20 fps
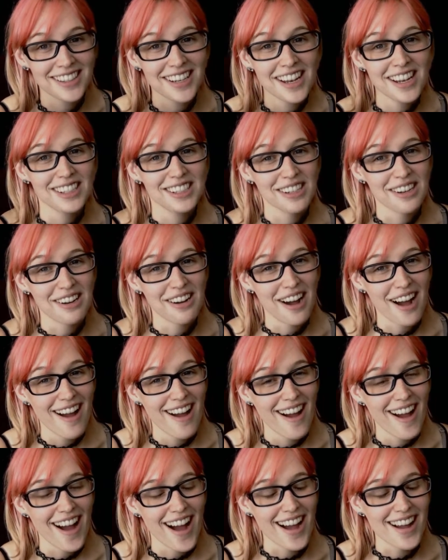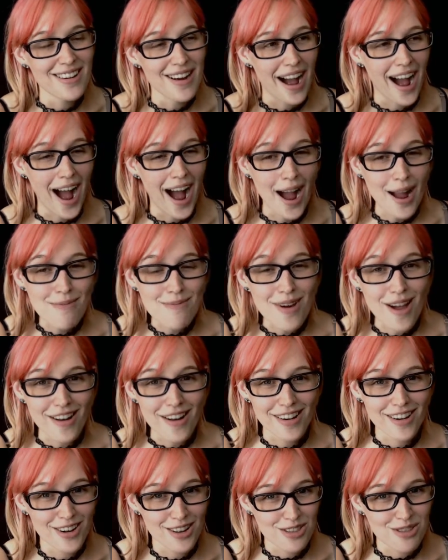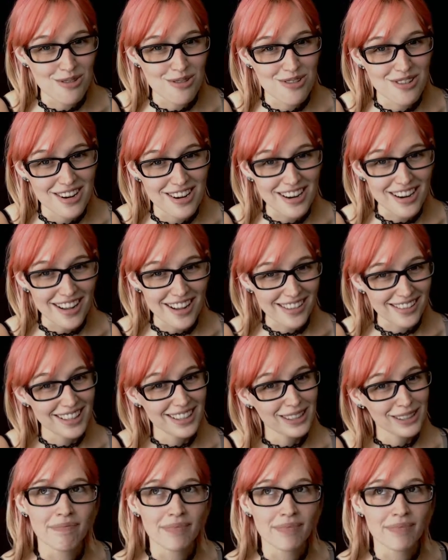So I'm not an authority on this.